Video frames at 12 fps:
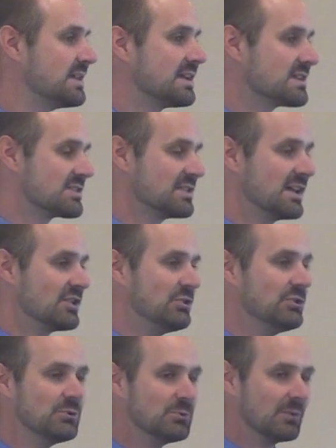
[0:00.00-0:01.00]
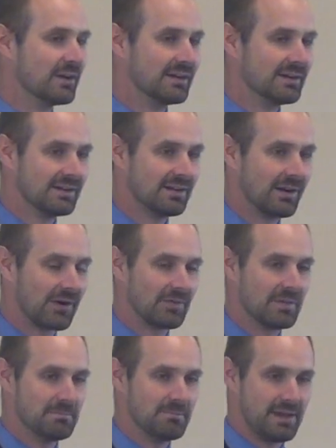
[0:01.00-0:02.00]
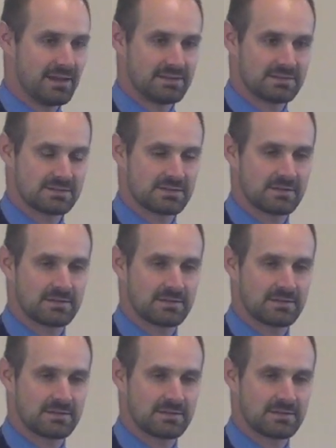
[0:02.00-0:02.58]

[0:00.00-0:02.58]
thinks that you are the best.